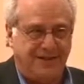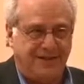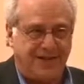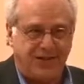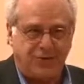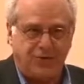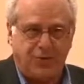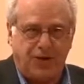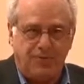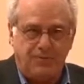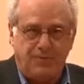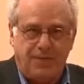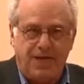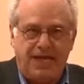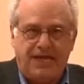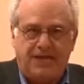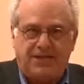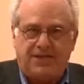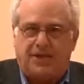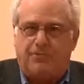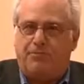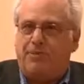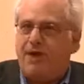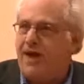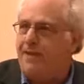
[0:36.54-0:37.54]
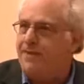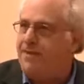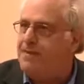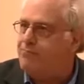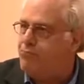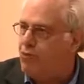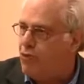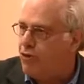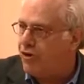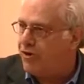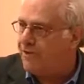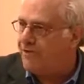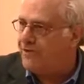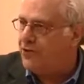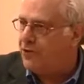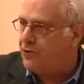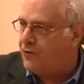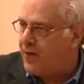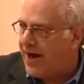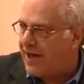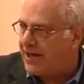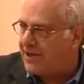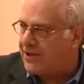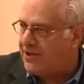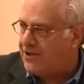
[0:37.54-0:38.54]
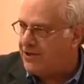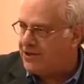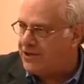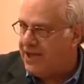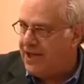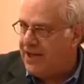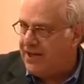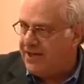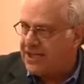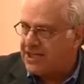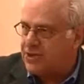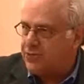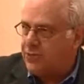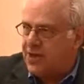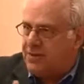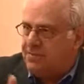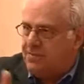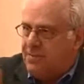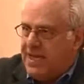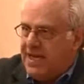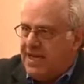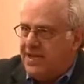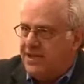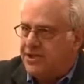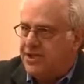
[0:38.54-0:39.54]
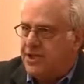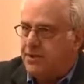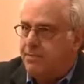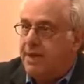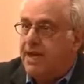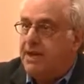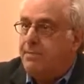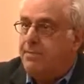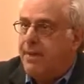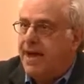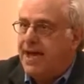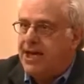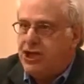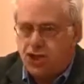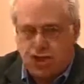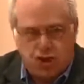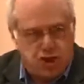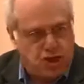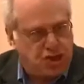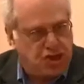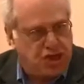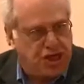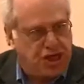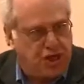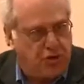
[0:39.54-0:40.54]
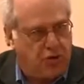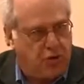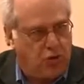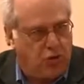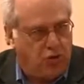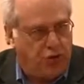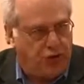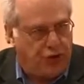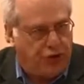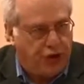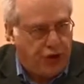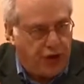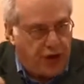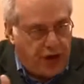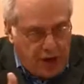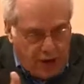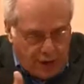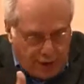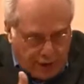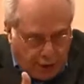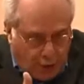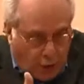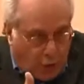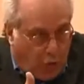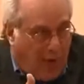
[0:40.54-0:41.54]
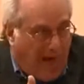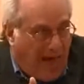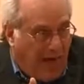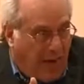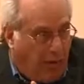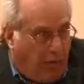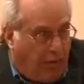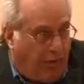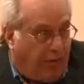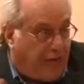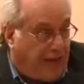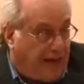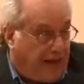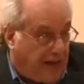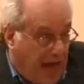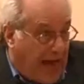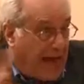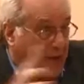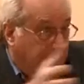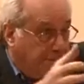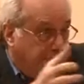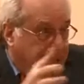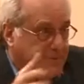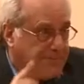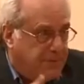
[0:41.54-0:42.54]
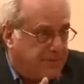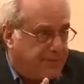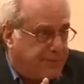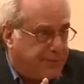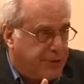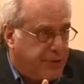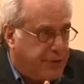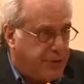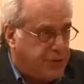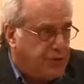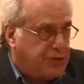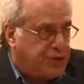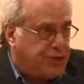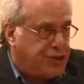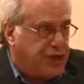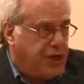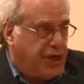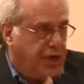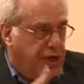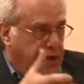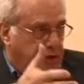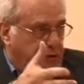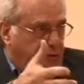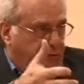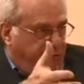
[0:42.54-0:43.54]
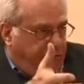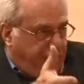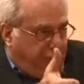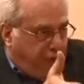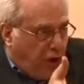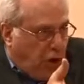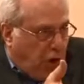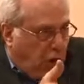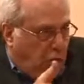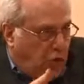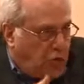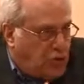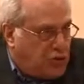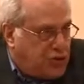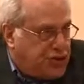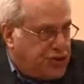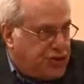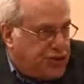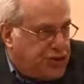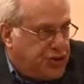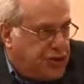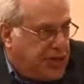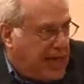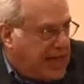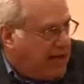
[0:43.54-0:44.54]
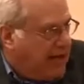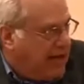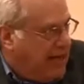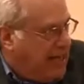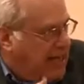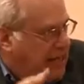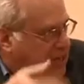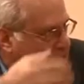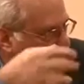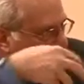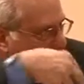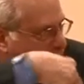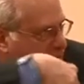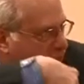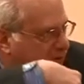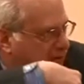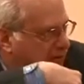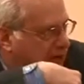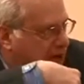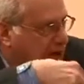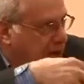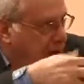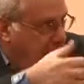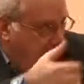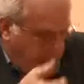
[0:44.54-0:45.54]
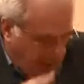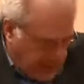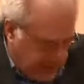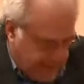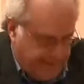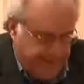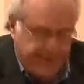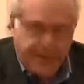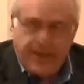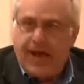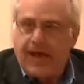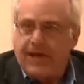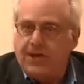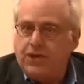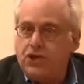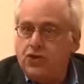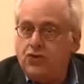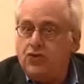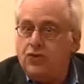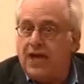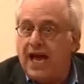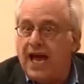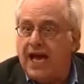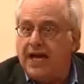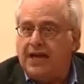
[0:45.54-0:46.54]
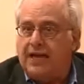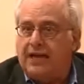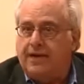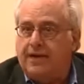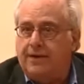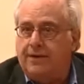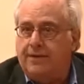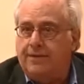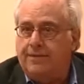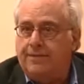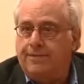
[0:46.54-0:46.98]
That's what it means to be on the board of directors. That's what it means to be a major shareholder. The wealth that a lot of people produce flows like into a funnel, and you get it.